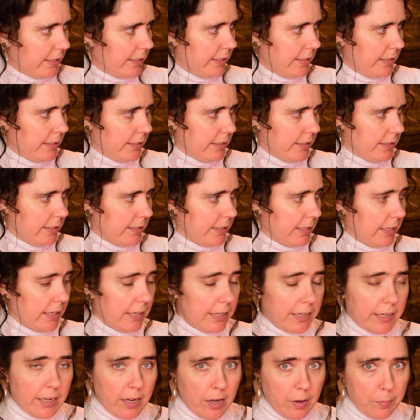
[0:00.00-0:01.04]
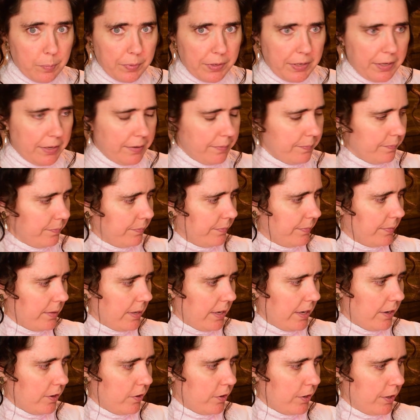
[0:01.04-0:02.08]
in the Lenape
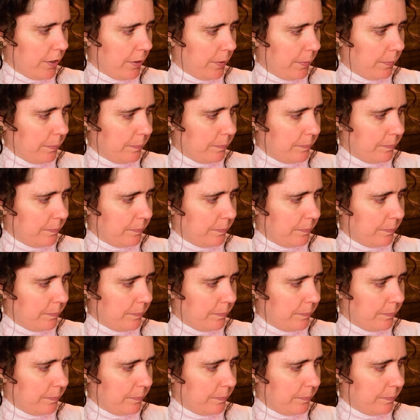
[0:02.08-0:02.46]
area.